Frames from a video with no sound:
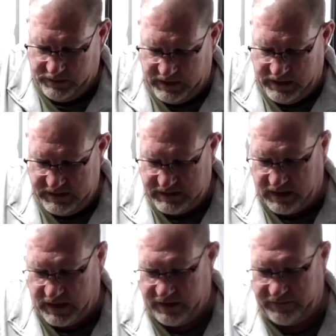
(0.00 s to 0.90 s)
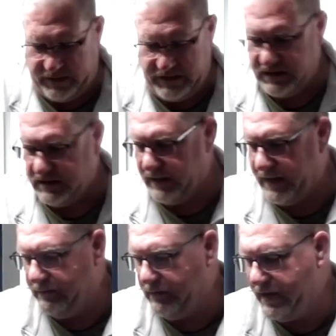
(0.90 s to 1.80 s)
these off and just
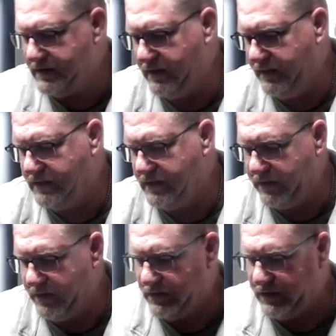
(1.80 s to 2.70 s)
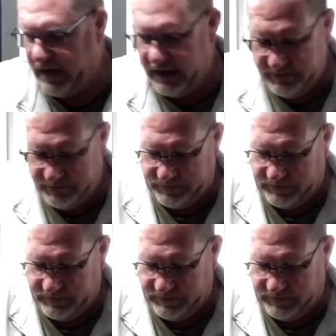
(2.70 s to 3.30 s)
let them rest in this other tray.